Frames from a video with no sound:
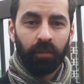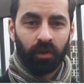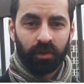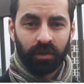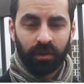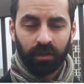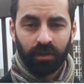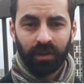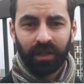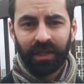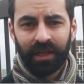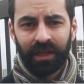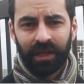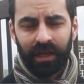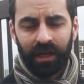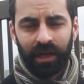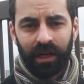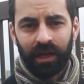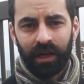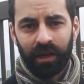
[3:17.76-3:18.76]
model
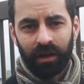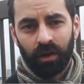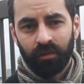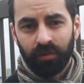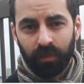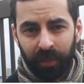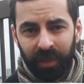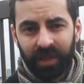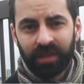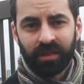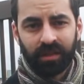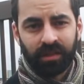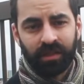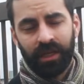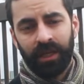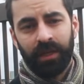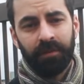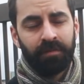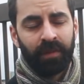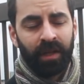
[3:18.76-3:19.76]
of
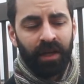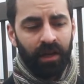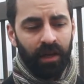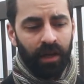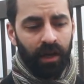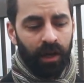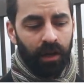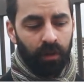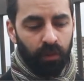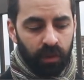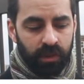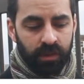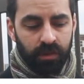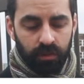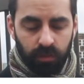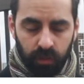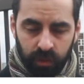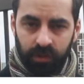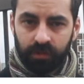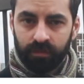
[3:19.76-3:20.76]
obesity,
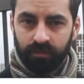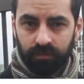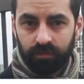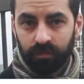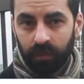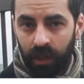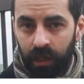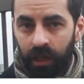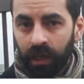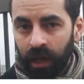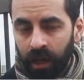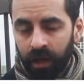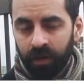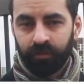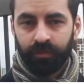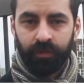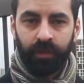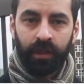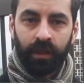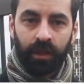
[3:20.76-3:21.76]
was kind
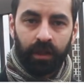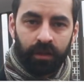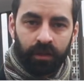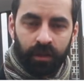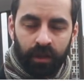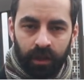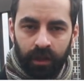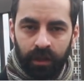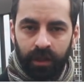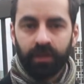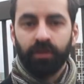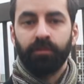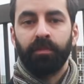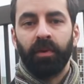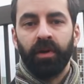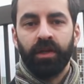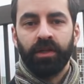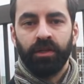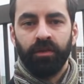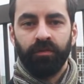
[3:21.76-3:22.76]
of the
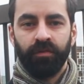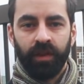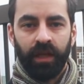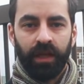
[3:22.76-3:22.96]
inspiration for